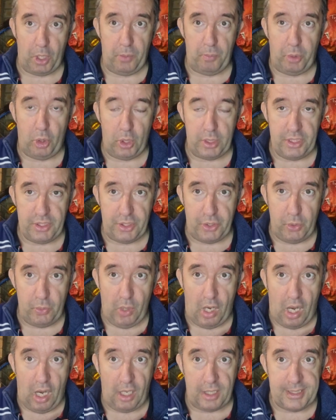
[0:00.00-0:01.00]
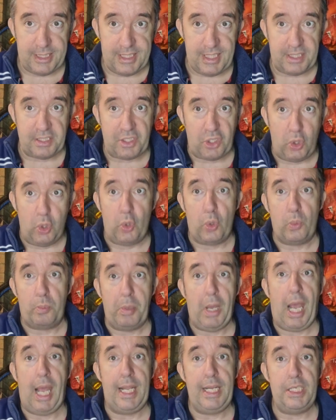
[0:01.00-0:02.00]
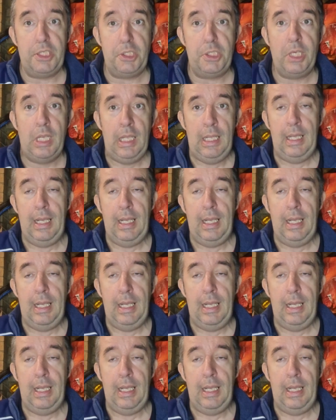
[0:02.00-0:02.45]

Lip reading: want to point to our Discord page.